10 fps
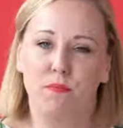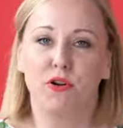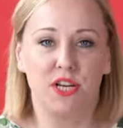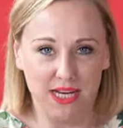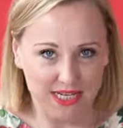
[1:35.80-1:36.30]

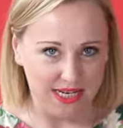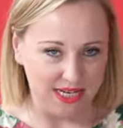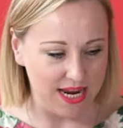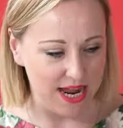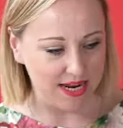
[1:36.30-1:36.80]

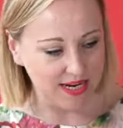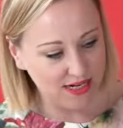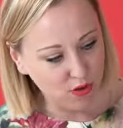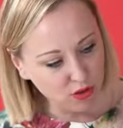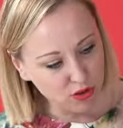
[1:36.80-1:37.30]
protected, and
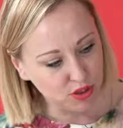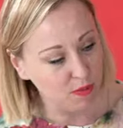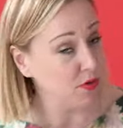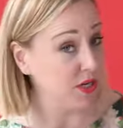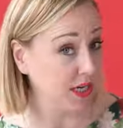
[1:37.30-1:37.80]
it also
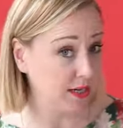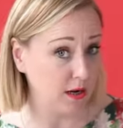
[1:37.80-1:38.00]
can protect